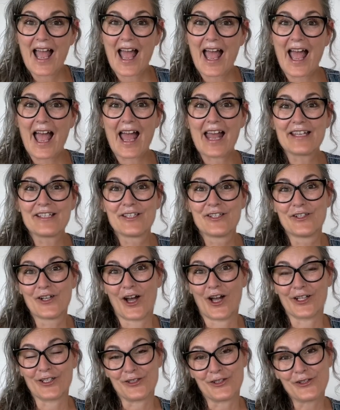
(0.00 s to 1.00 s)
and
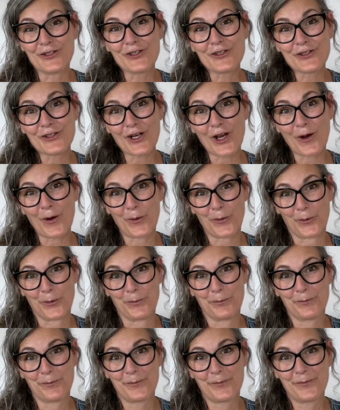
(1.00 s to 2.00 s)
none to
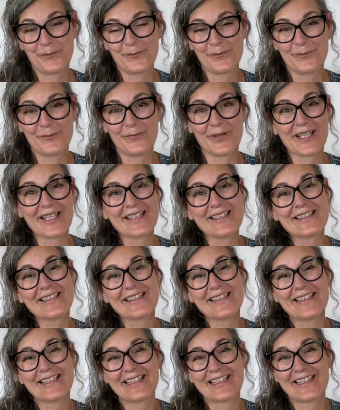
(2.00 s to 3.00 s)
show because
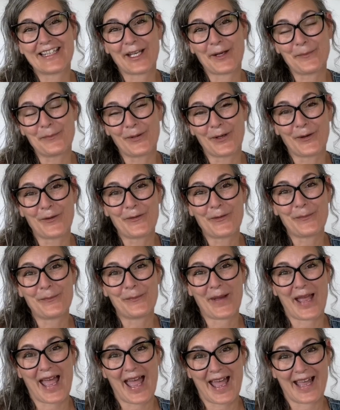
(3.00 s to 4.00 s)
they're both
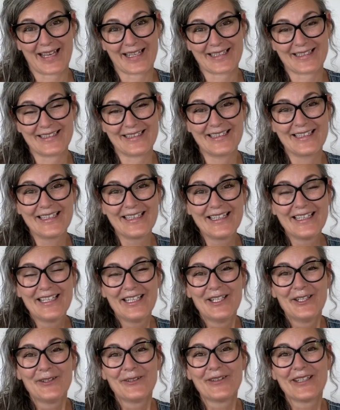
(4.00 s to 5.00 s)
packed.
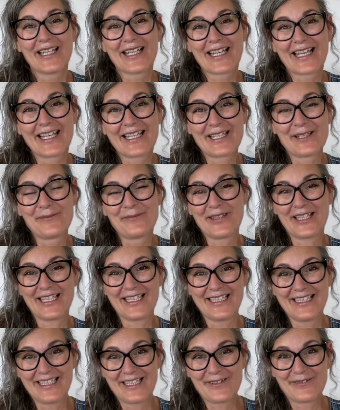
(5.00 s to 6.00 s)
We're going to be
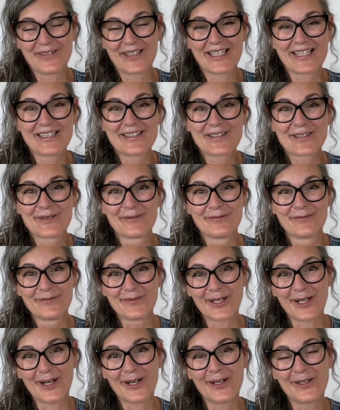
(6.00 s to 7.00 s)
leaving
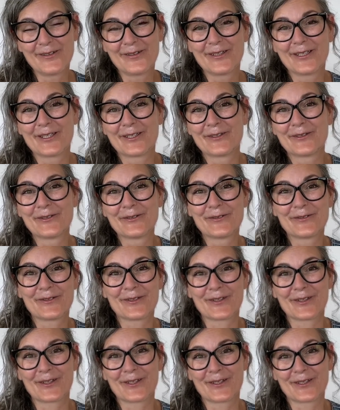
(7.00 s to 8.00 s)
tomorrow
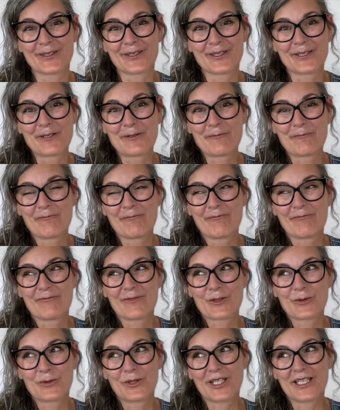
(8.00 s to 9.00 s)
for
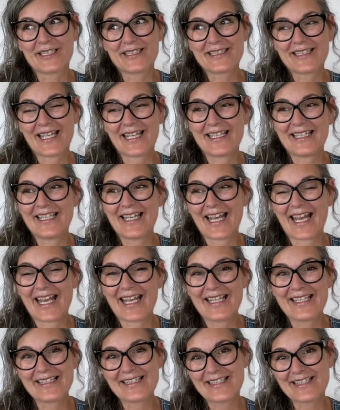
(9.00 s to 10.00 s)
10
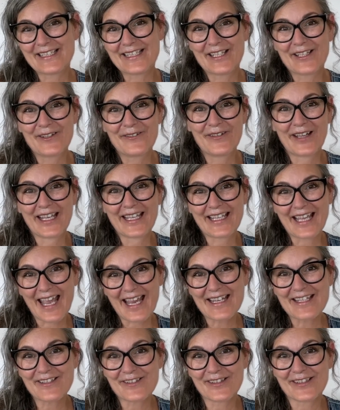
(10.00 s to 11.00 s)
days
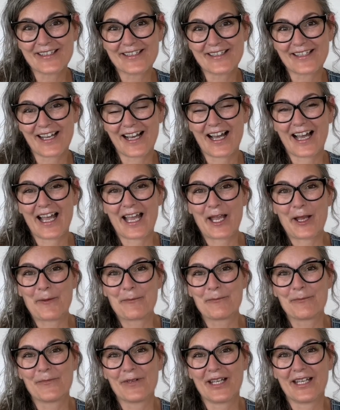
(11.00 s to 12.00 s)
vacation time.